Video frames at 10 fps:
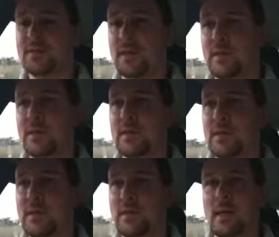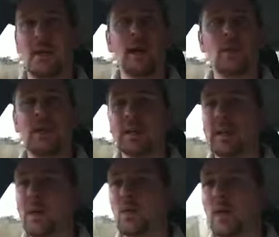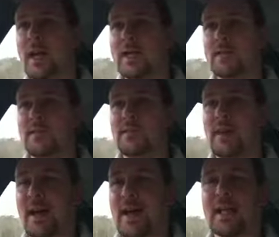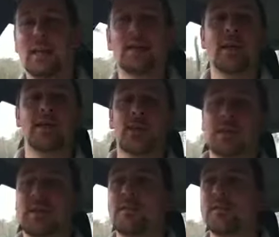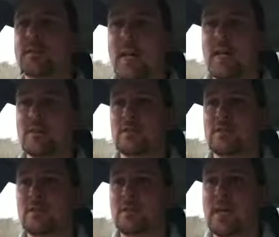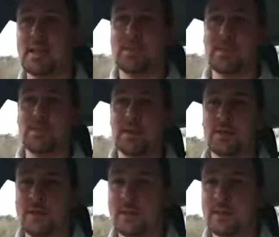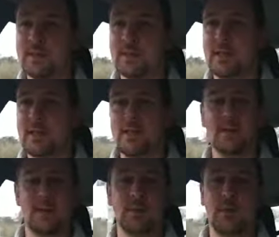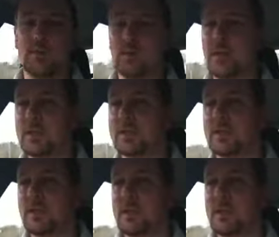So I worked out ways of anchoring positive states or yes responses using my voice.